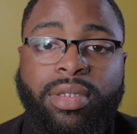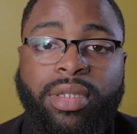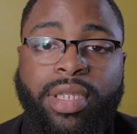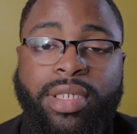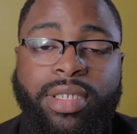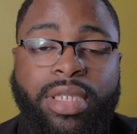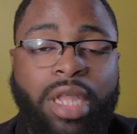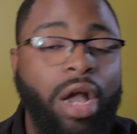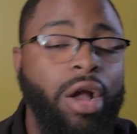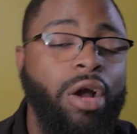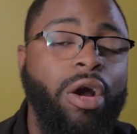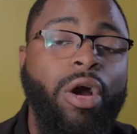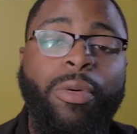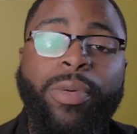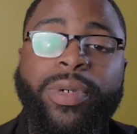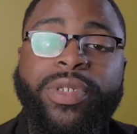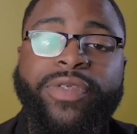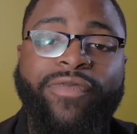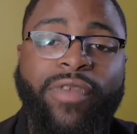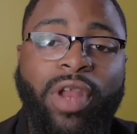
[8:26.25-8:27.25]
It's not gonna
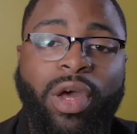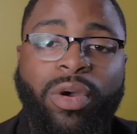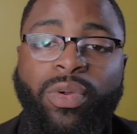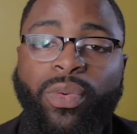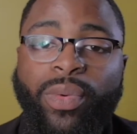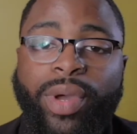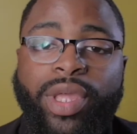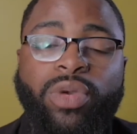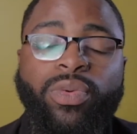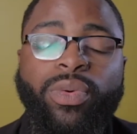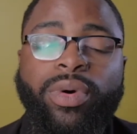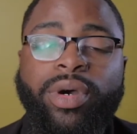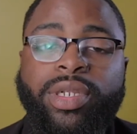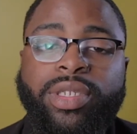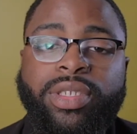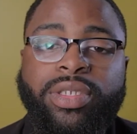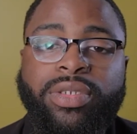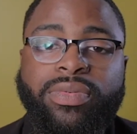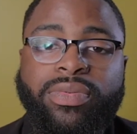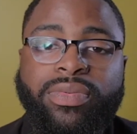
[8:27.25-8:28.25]
always flow the way you want
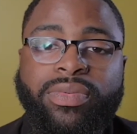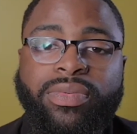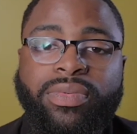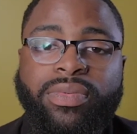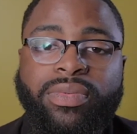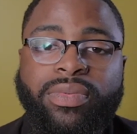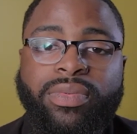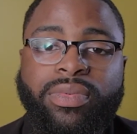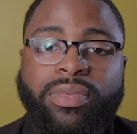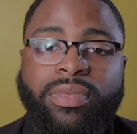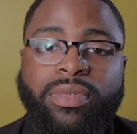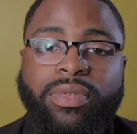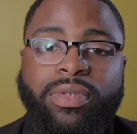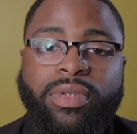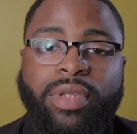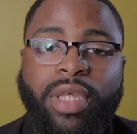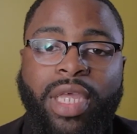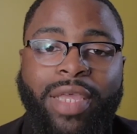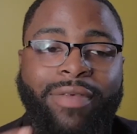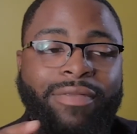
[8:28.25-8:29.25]
it to.
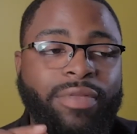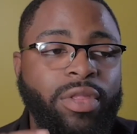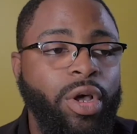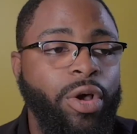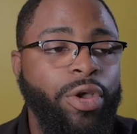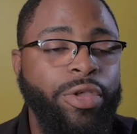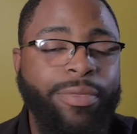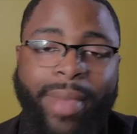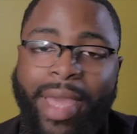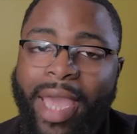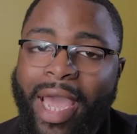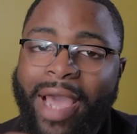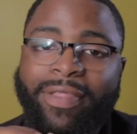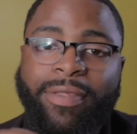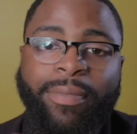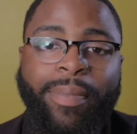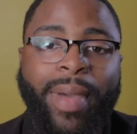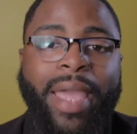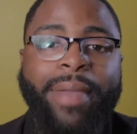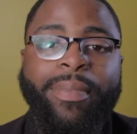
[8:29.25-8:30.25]
Even though you may have
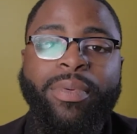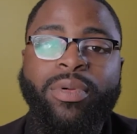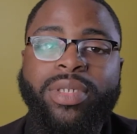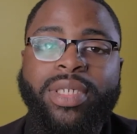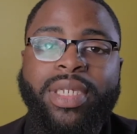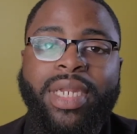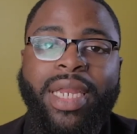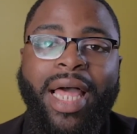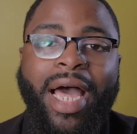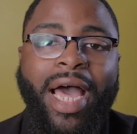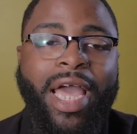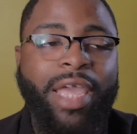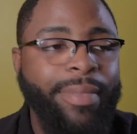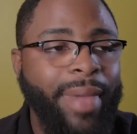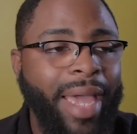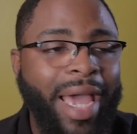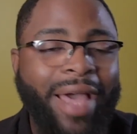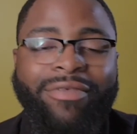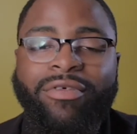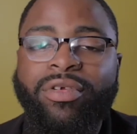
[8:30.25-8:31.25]
the papers in line, you
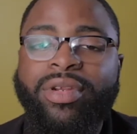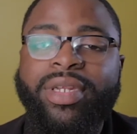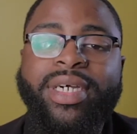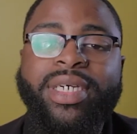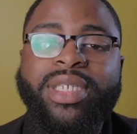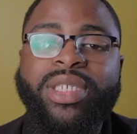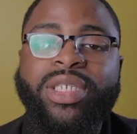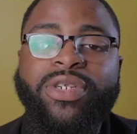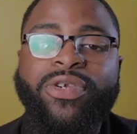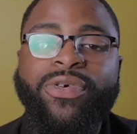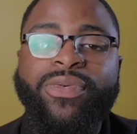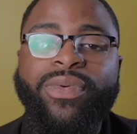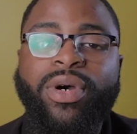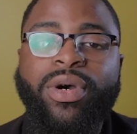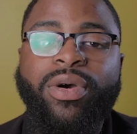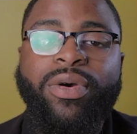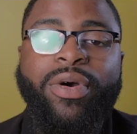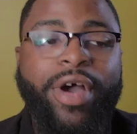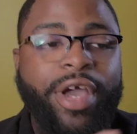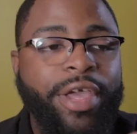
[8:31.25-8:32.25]
may have your ducks in a
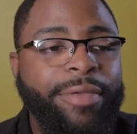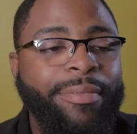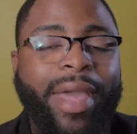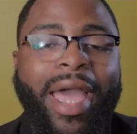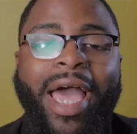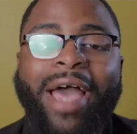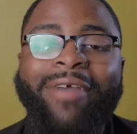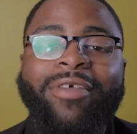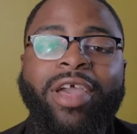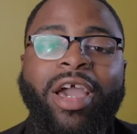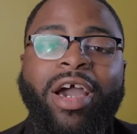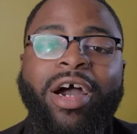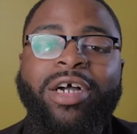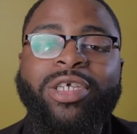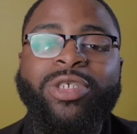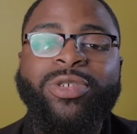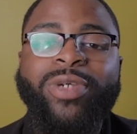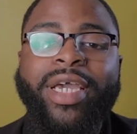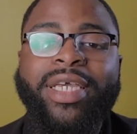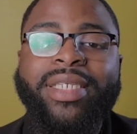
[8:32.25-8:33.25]
row, you may have your
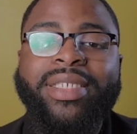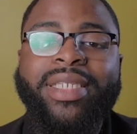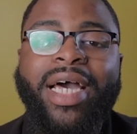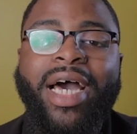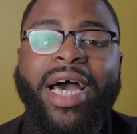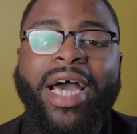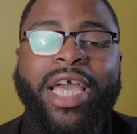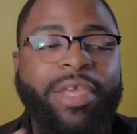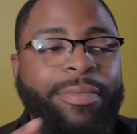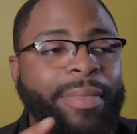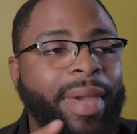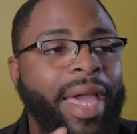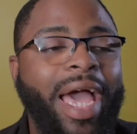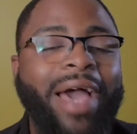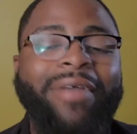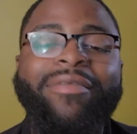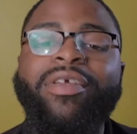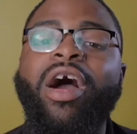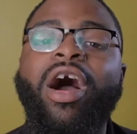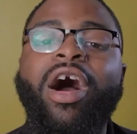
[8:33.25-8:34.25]
contract signed, you may
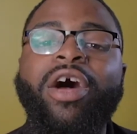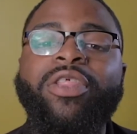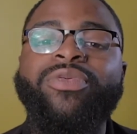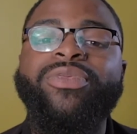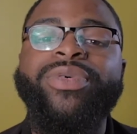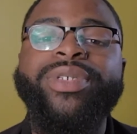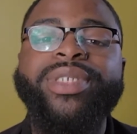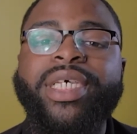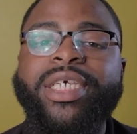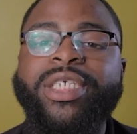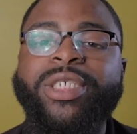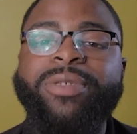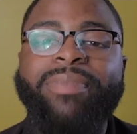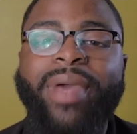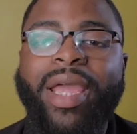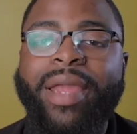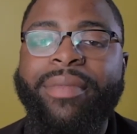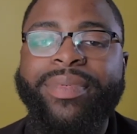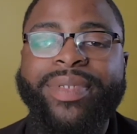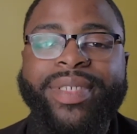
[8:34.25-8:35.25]
have your authorization
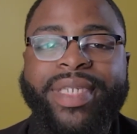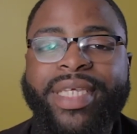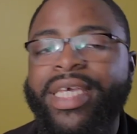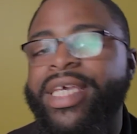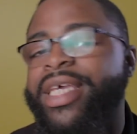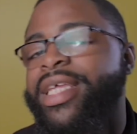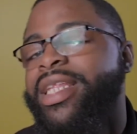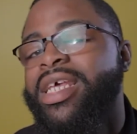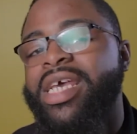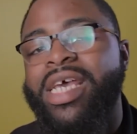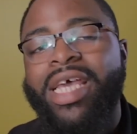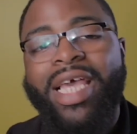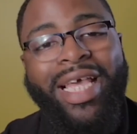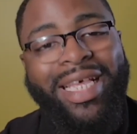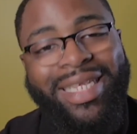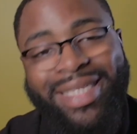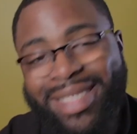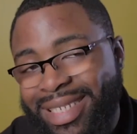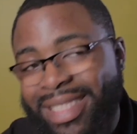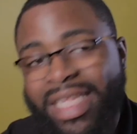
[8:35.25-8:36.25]
papers in,
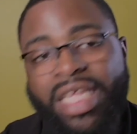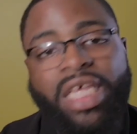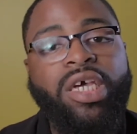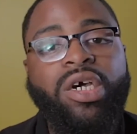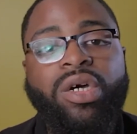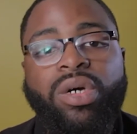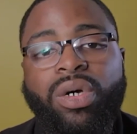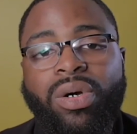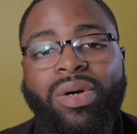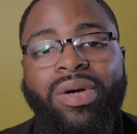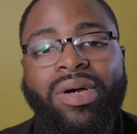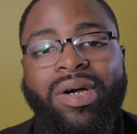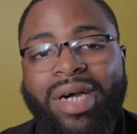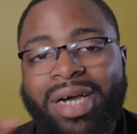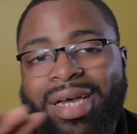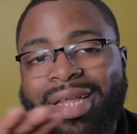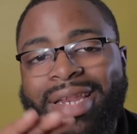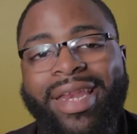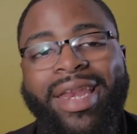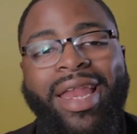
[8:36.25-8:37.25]
it's still
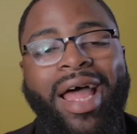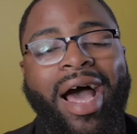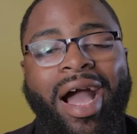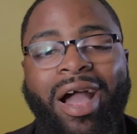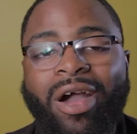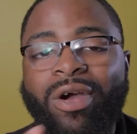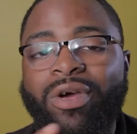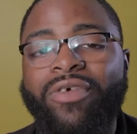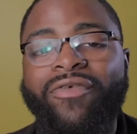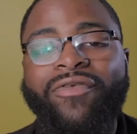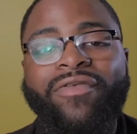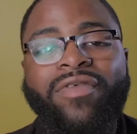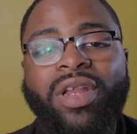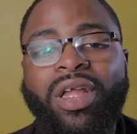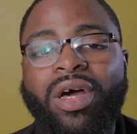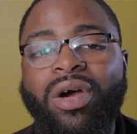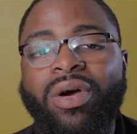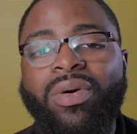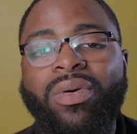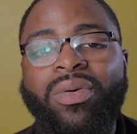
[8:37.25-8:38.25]
not gonna
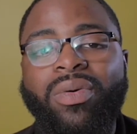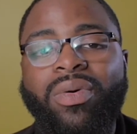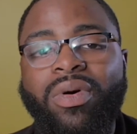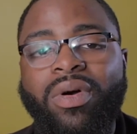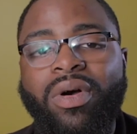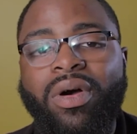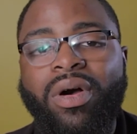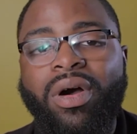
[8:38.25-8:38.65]
flow